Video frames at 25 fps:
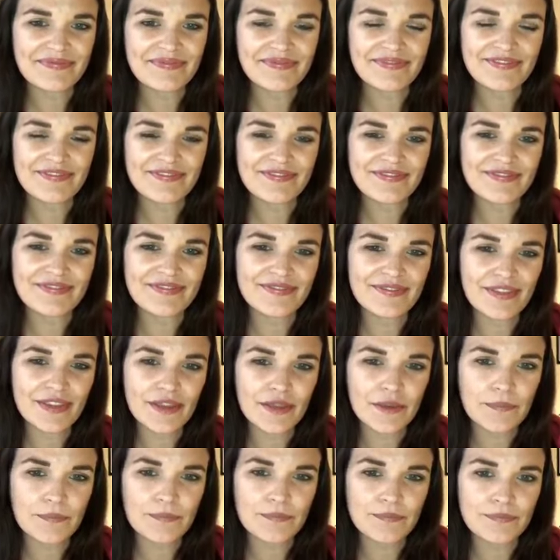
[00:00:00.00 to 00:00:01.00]

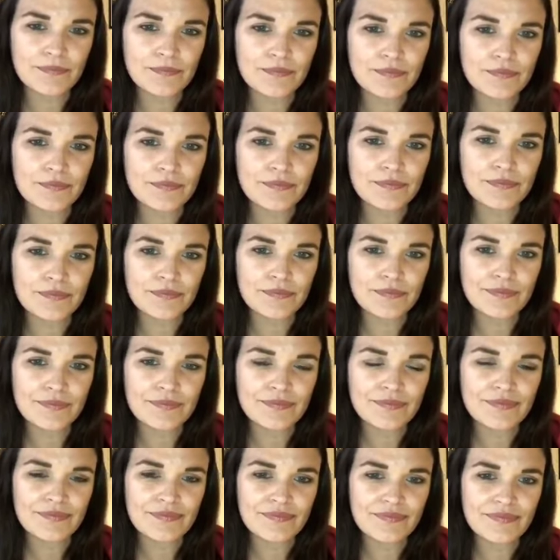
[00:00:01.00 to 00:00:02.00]

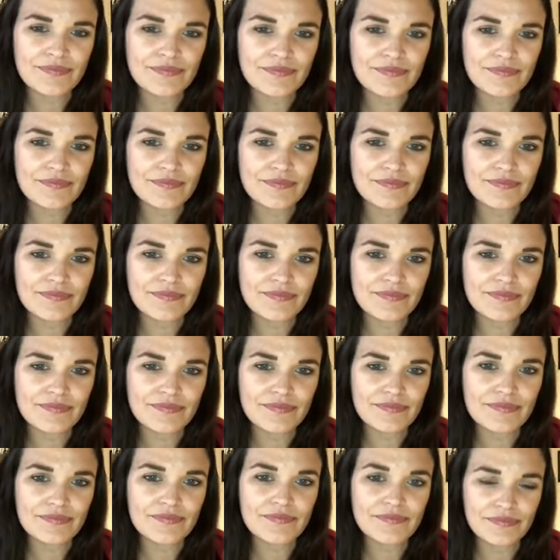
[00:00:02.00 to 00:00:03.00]

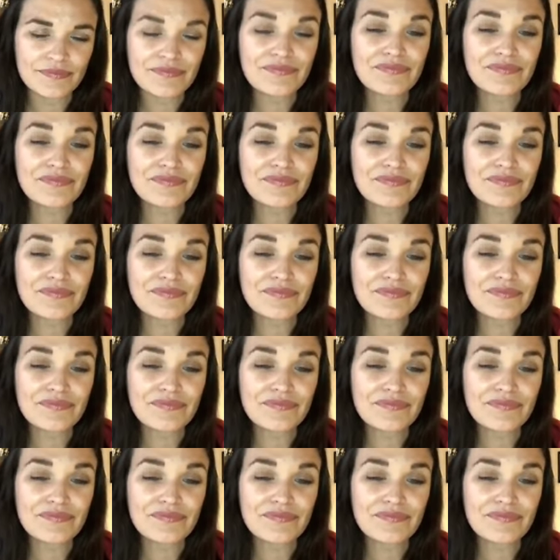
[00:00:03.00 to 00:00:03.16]
The person shown says nothing.